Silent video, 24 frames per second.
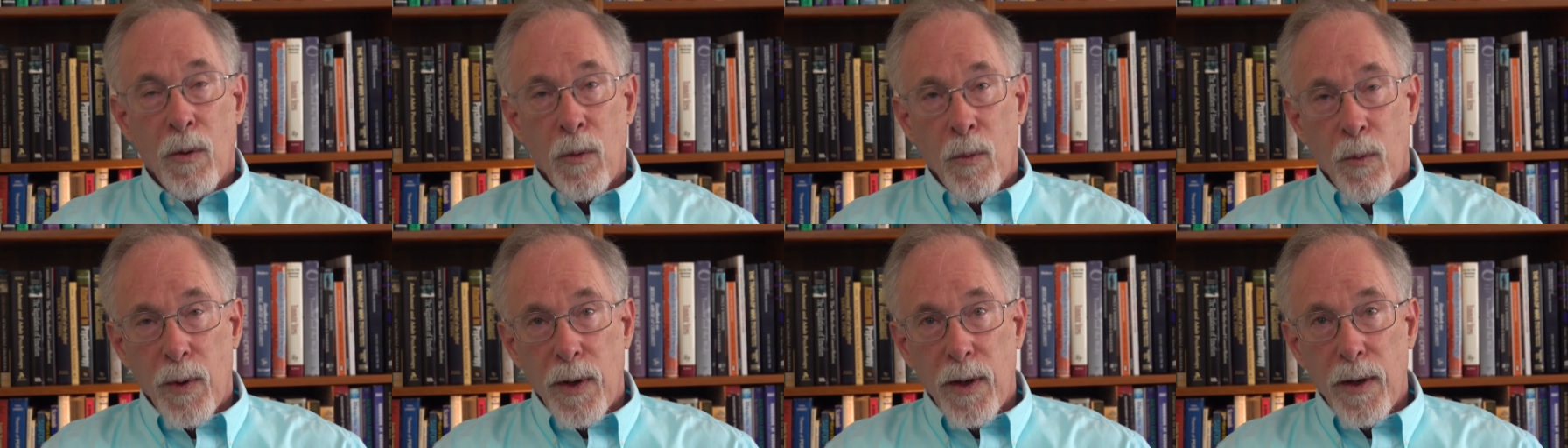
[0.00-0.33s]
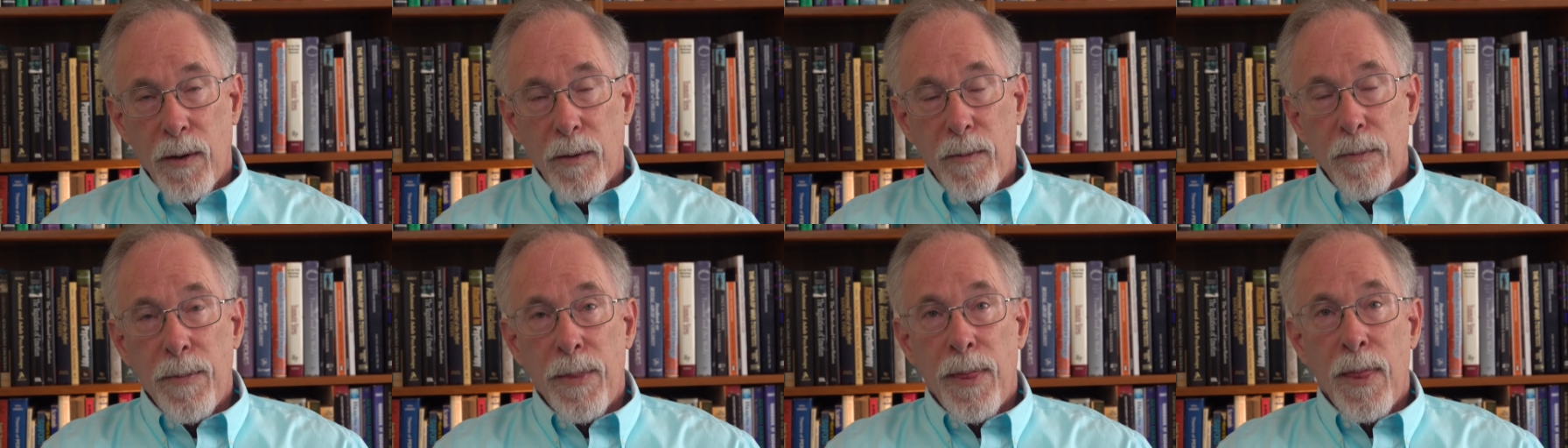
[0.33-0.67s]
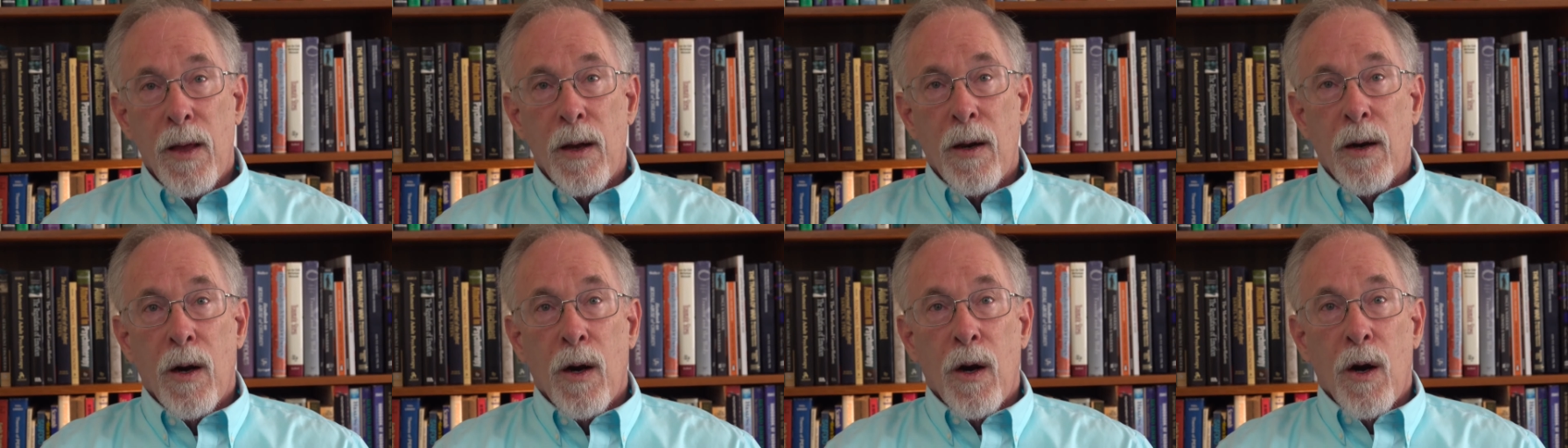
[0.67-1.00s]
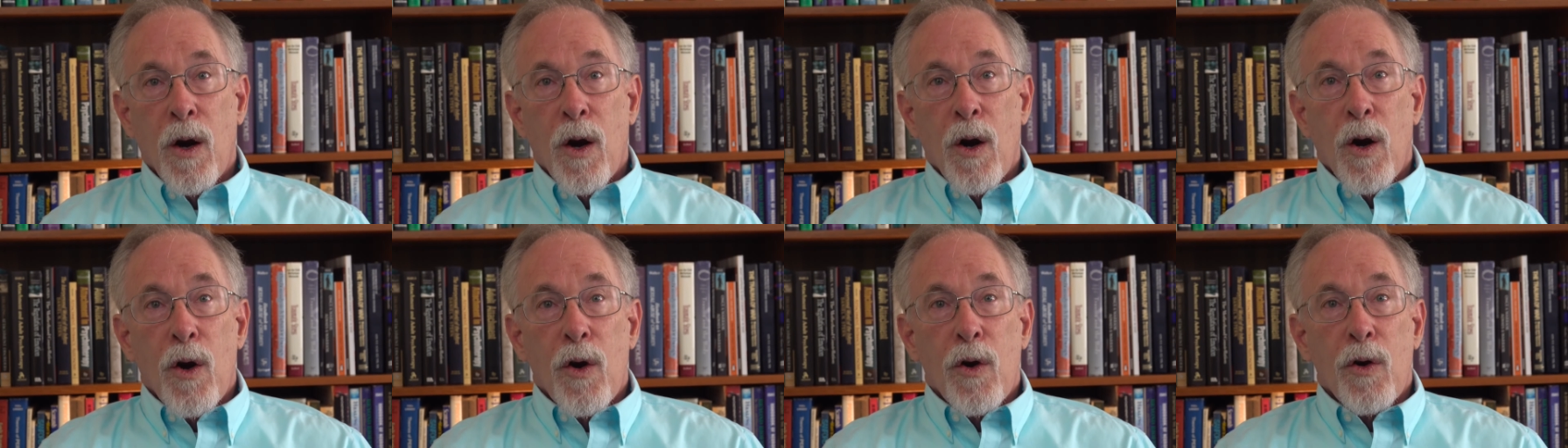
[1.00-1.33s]
Well,
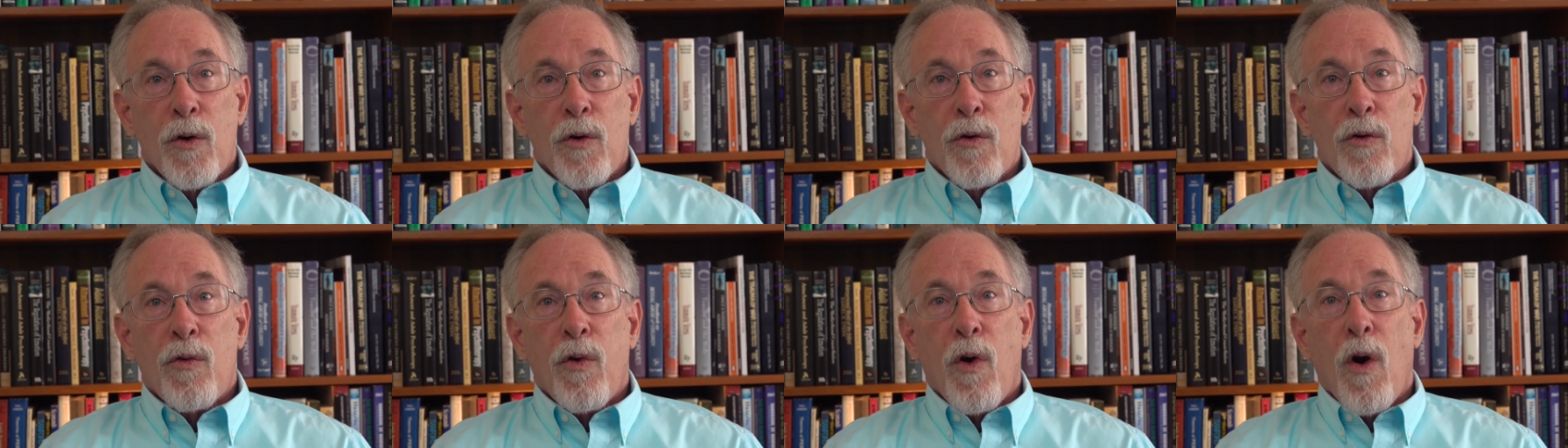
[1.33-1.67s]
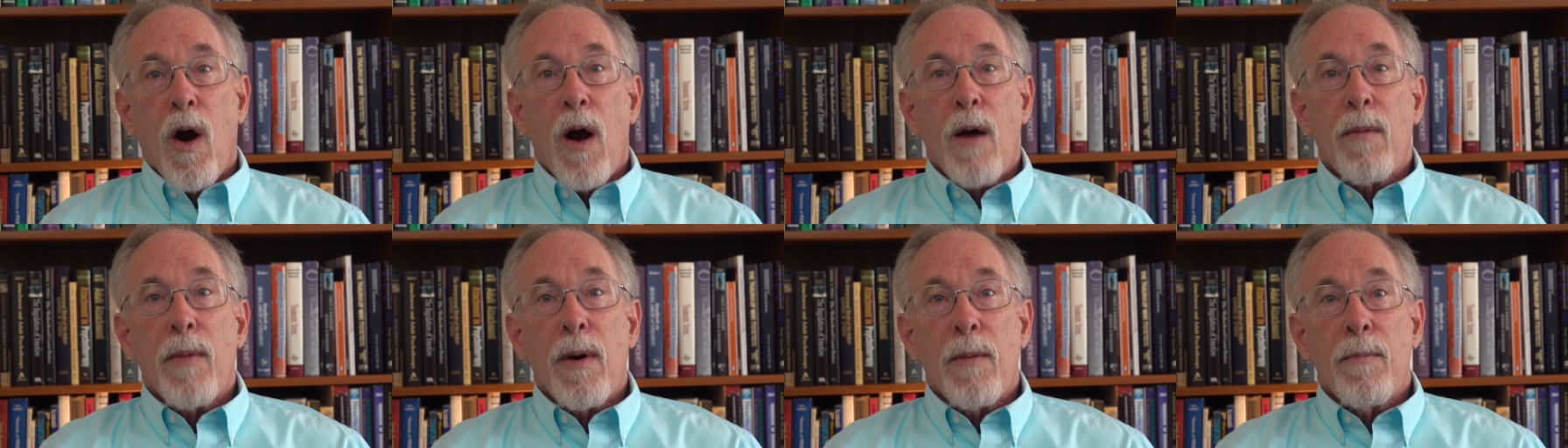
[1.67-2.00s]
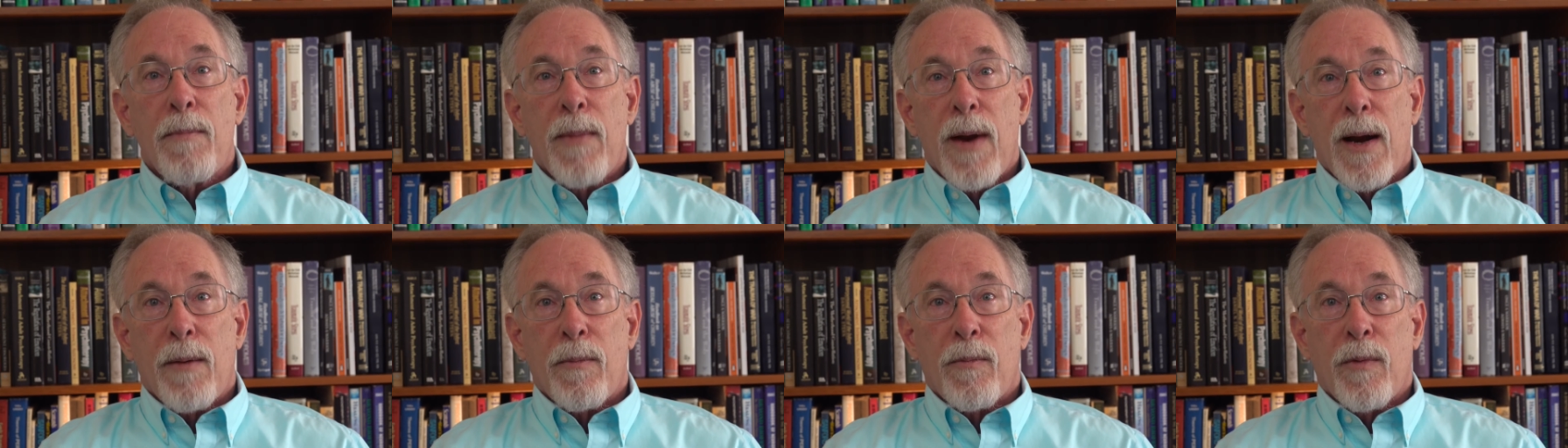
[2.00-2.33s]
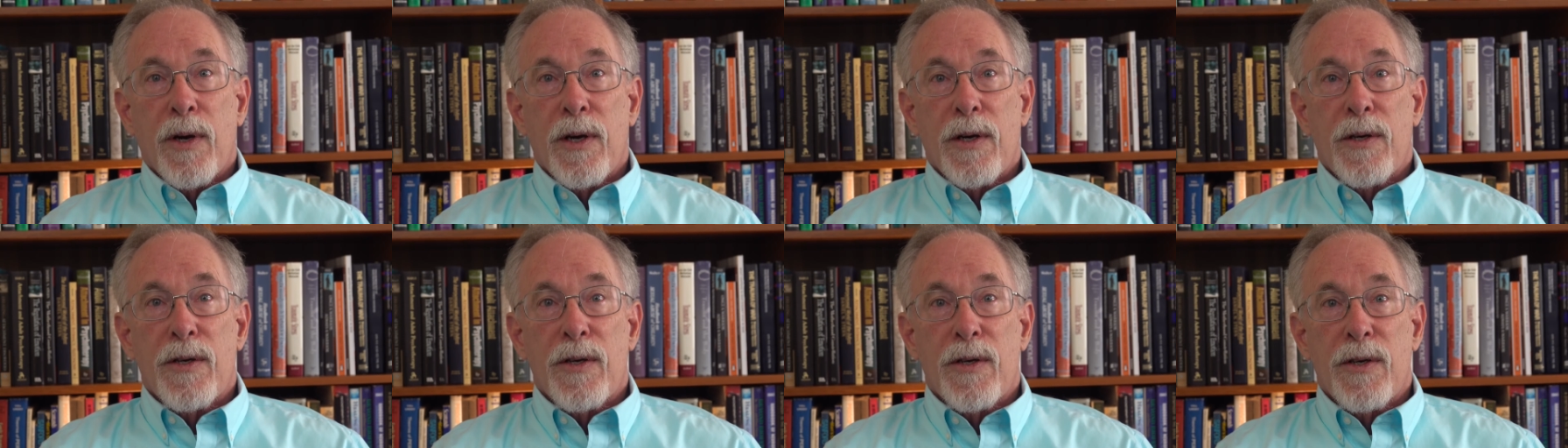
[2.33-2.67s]
trauma
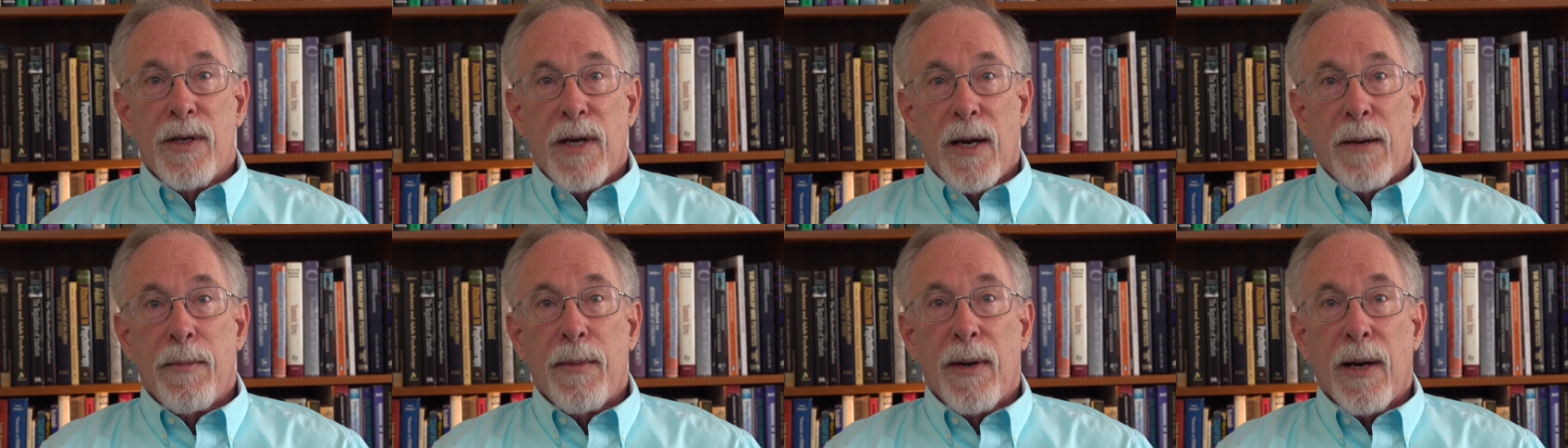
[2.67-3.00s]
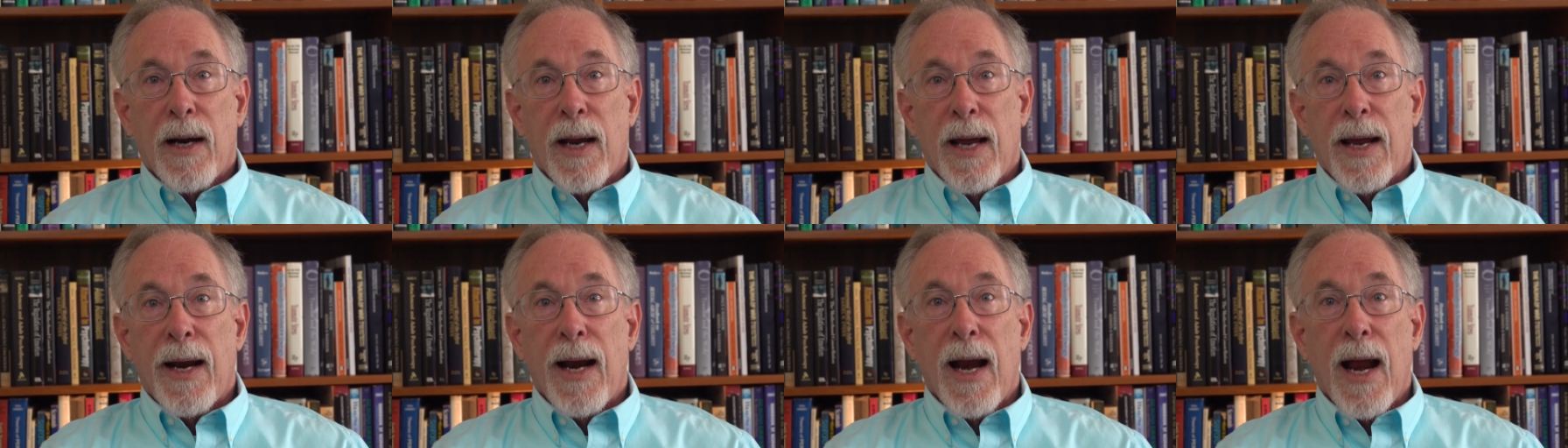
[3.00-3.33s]
memories stimulate